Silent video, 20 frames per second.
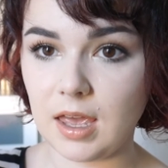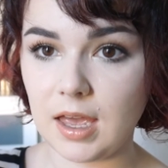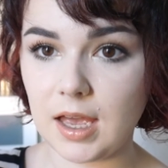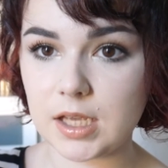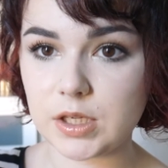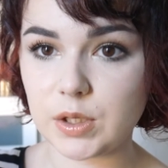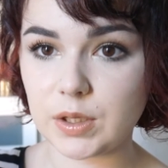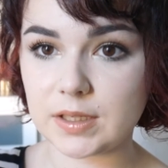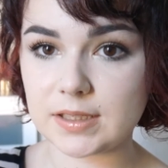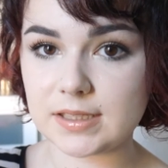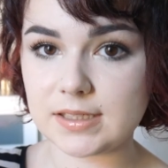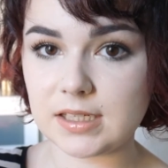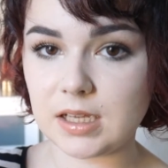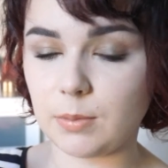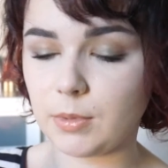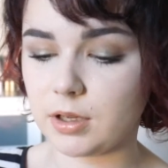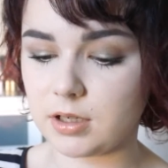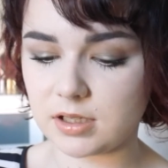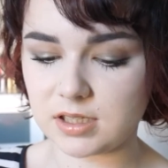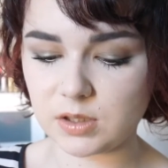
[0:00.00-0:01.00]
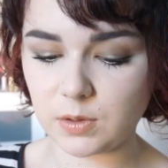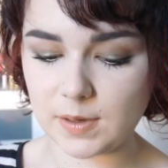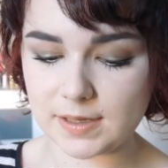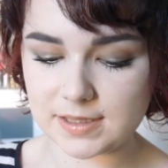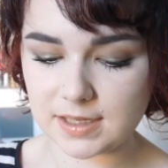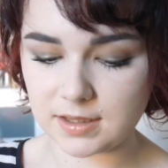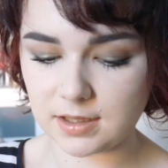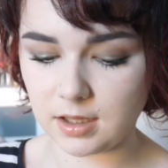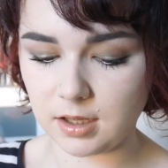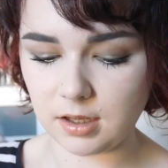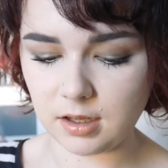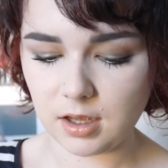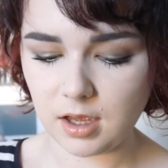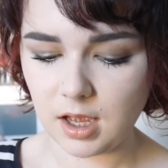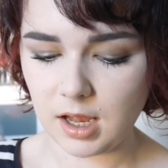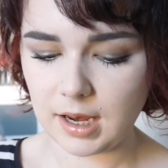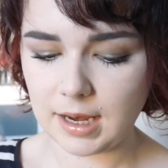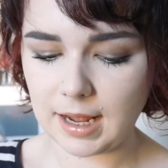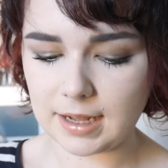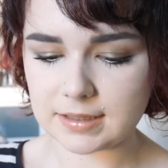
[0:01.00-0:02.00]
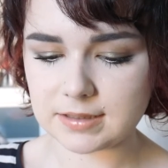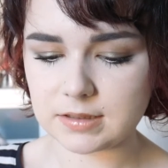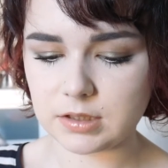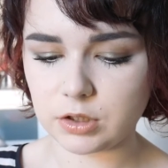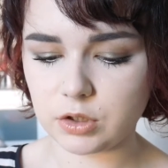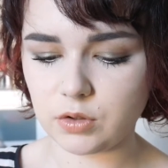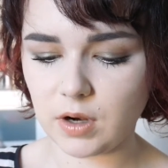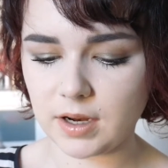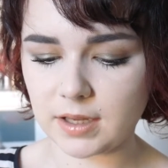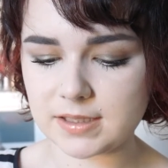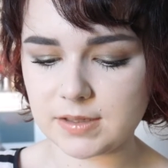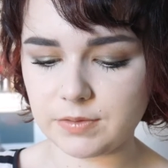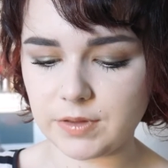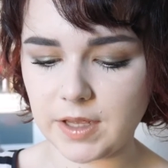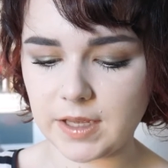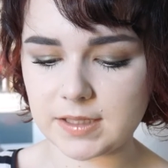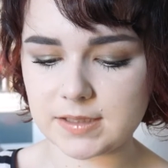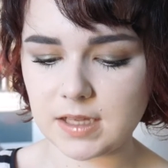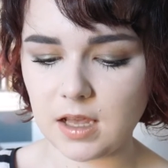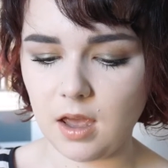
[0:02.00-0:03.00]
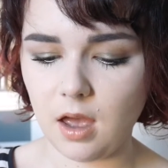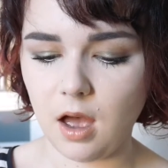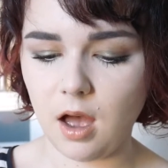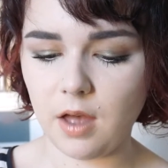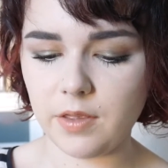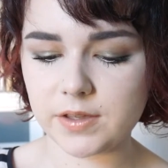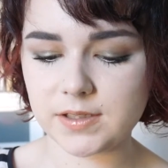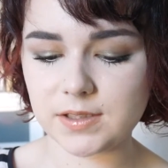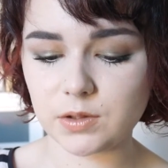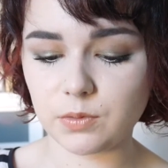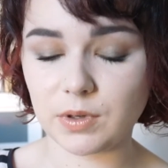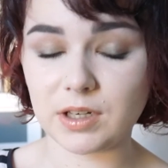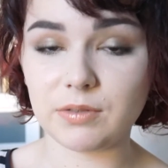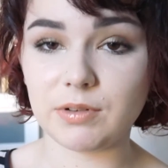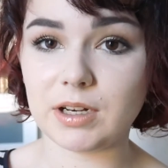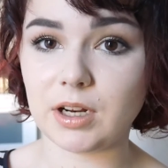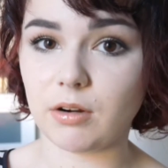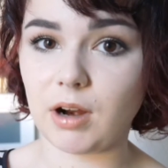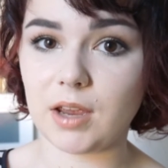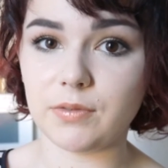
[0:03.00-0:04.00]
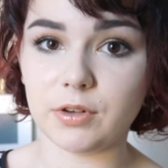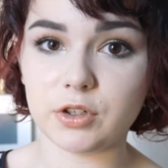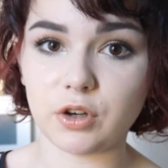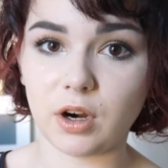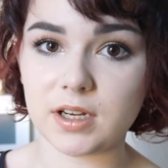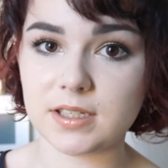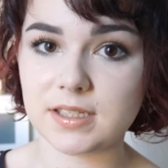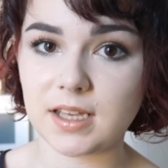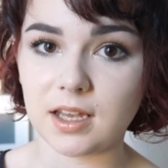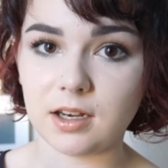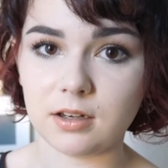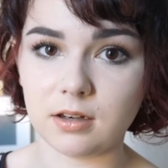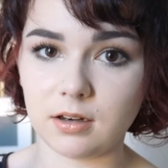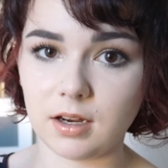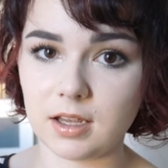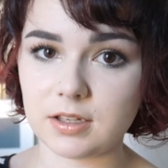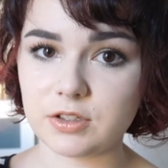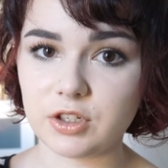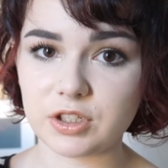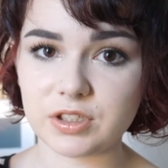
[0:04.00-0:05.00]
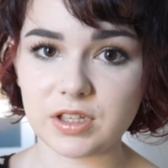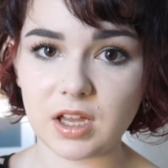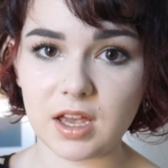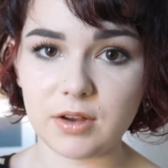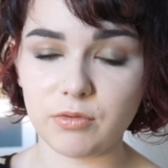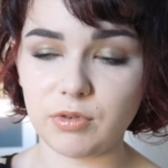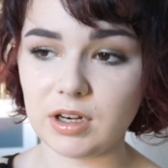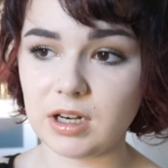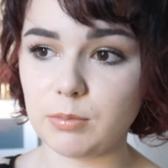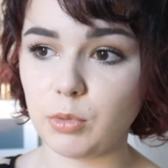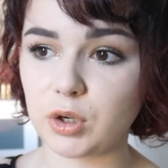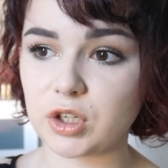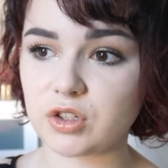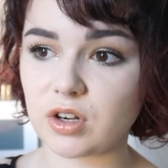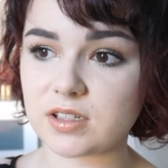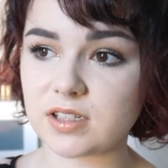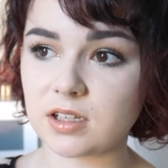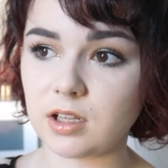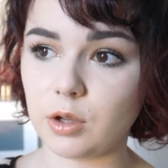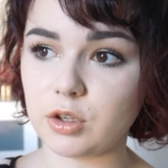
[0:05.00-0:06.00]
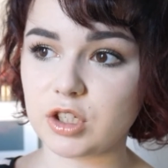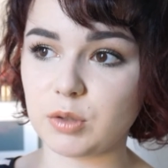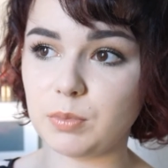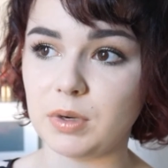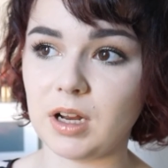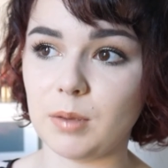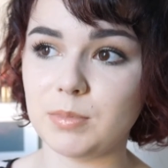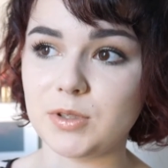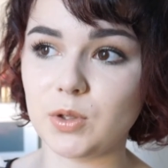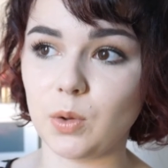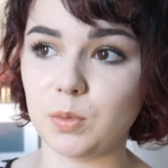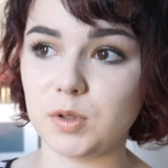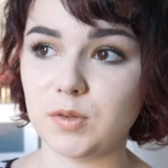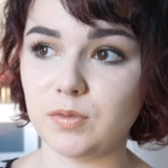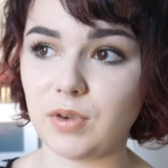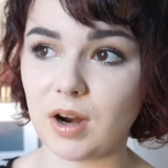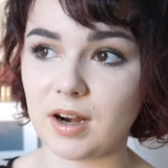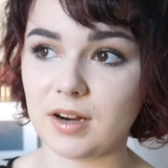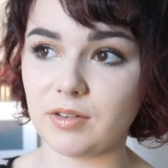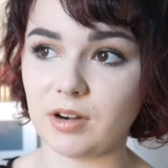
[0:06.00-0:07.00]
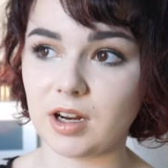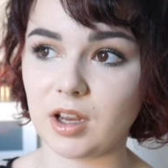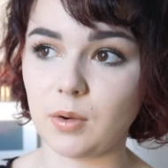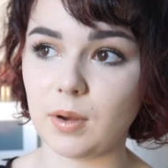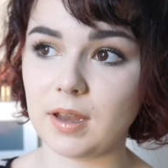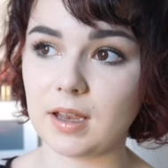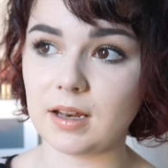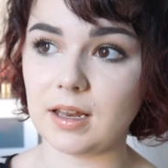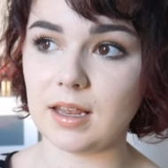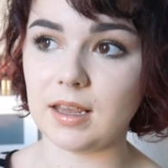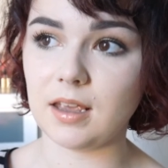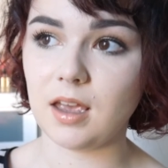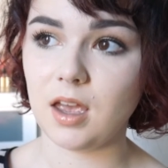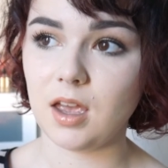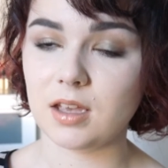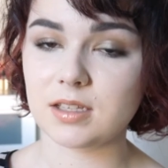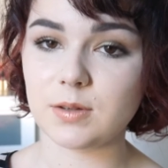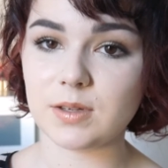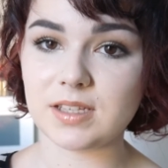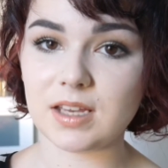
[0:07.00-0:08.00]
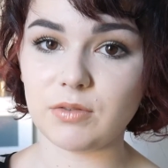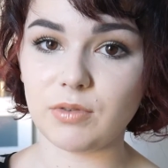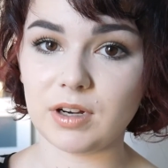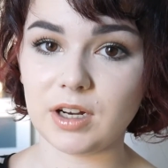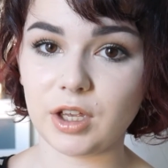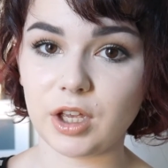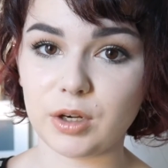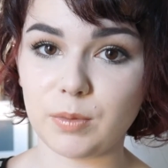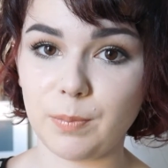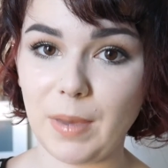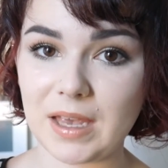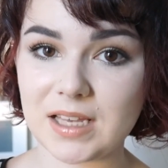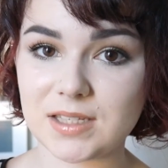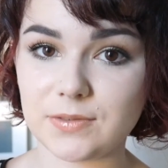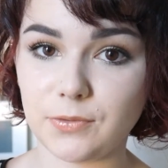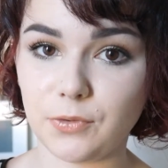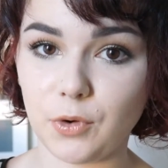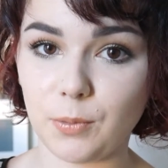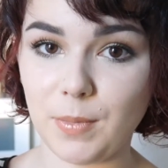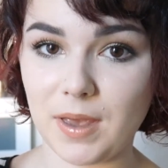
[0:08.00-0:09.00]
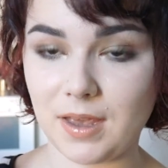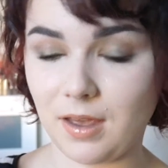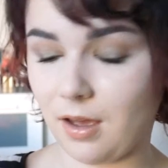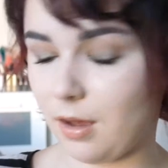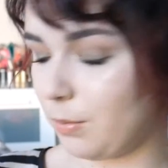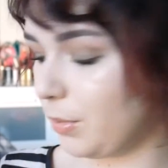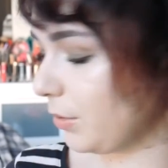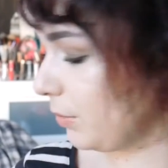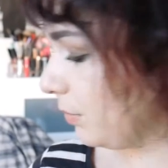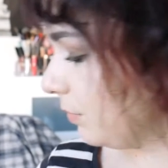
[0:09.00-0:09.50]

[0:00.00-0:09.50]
as you can see, I'm kind of squeezing the last dregs of this. This is really, really great for dry skin. It's just a really moisturizing lotion, but it absorbs very, very quickly, so it's a really good base for makeup.